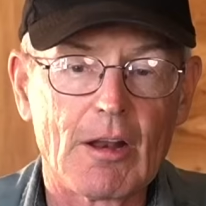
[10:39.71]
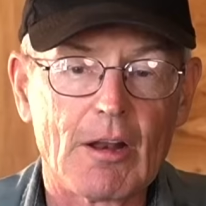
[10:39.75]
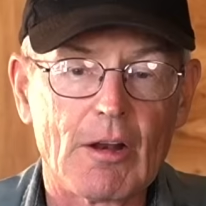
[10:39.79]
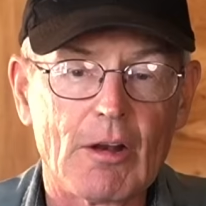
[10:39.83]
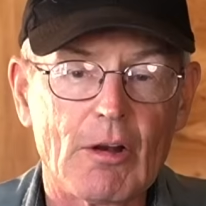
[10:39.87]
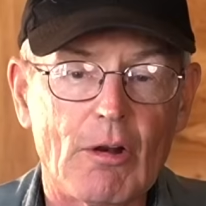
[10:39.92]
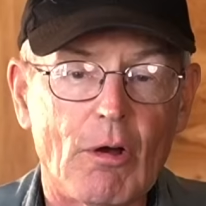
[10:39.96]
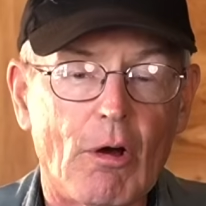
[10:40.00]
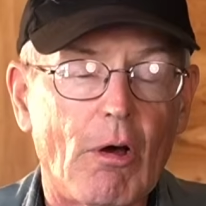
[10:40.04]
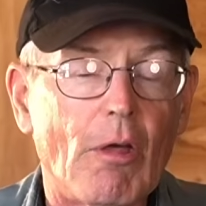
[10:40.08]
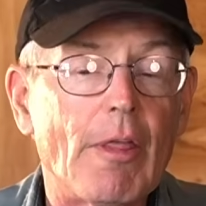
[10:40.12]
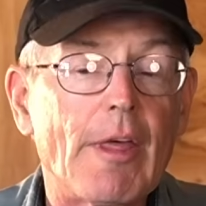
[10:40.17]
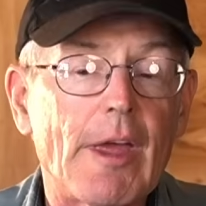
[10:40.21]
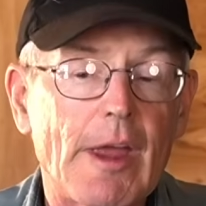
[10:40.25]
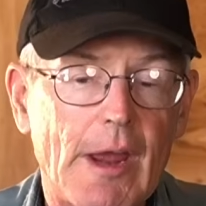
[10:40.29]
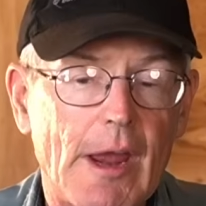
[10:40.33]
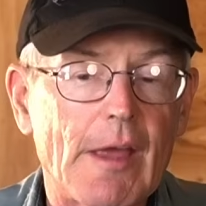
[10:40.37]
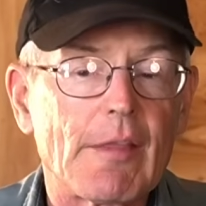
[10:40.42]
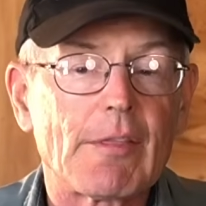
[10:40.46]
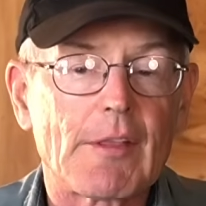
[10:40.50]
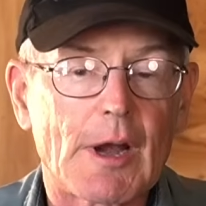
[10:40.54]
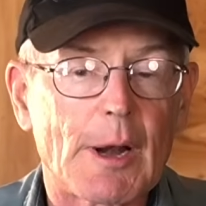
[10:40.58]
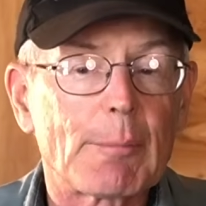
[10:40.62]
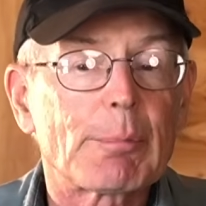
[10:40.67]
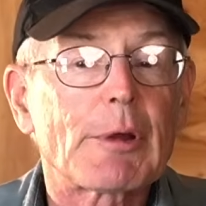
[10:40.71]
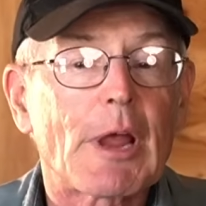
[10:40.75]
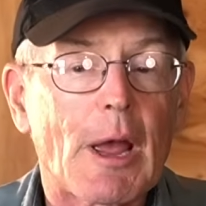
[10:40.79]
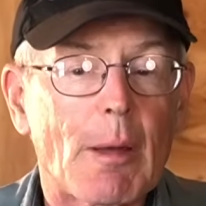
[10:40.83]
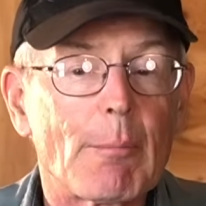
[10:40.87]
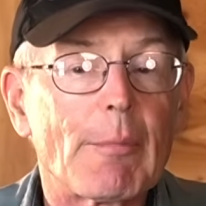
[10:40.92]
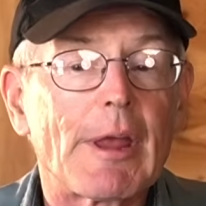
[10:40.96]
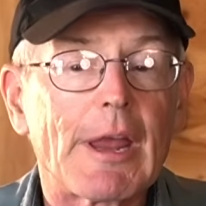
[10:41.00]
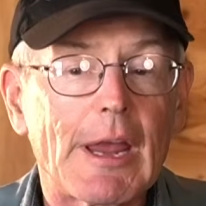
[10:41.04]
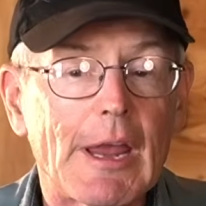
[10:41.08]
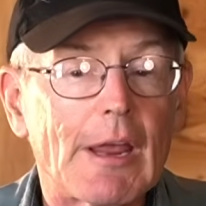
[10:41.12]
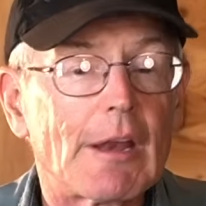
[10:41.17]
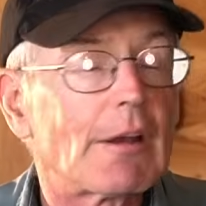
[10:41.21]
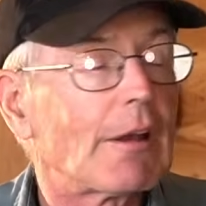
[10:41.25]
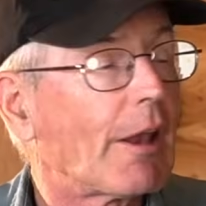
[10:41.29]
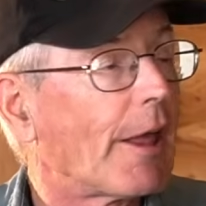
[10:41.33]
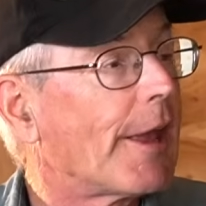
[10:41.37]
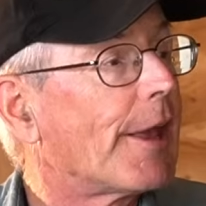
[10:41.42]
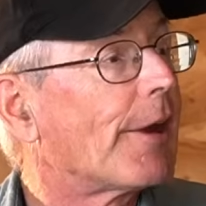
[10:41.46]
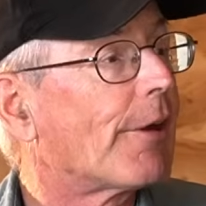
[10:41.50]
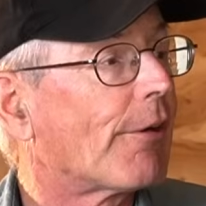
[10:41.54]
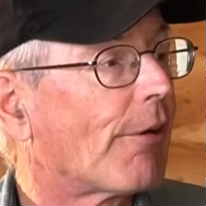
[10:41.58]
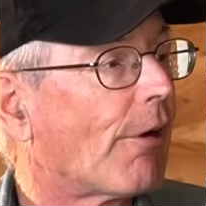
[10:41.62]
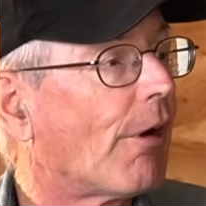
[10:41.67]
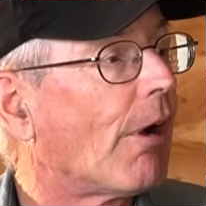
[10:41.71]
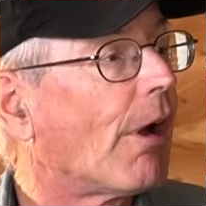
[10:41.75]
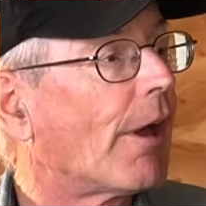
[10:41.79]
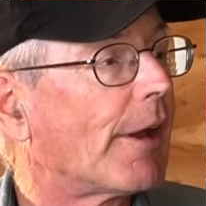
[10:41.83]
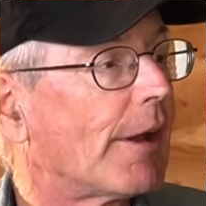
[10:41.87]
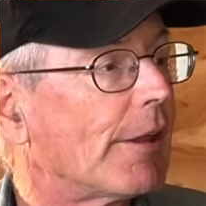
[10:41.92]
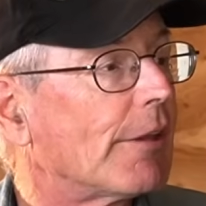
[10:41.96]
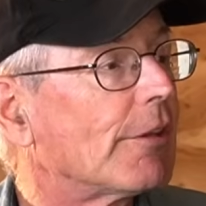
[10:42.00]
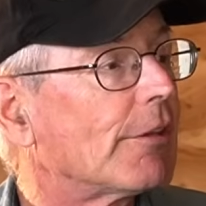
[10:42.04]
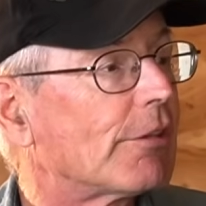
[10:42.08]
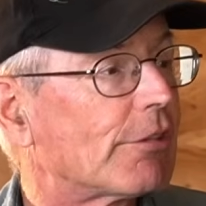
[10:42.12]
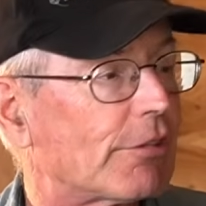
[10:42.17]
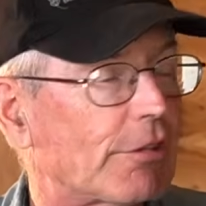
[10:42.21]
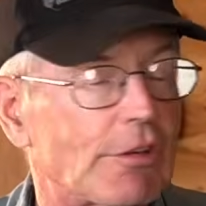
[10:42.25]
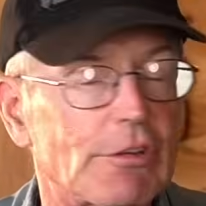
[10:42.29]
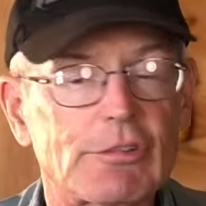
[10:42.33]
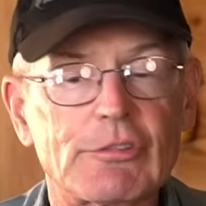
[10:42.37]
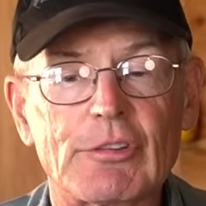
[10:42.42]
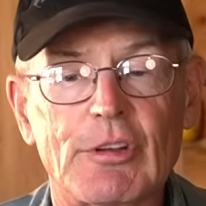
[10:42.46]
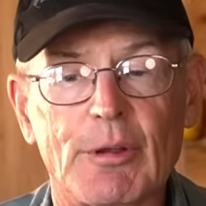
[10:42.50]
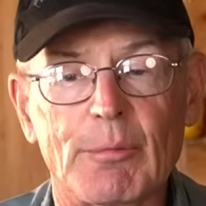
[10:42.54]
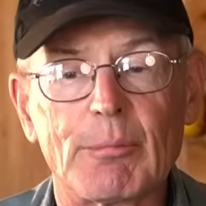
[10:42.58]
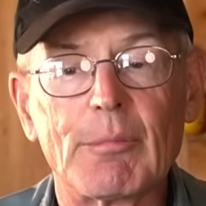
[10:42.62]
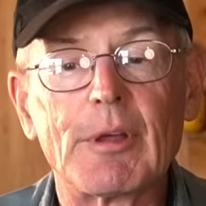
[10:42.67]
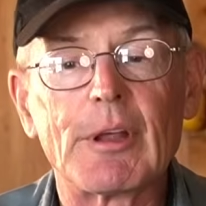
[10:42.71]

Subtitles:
No, they ended up coming in later on in the system.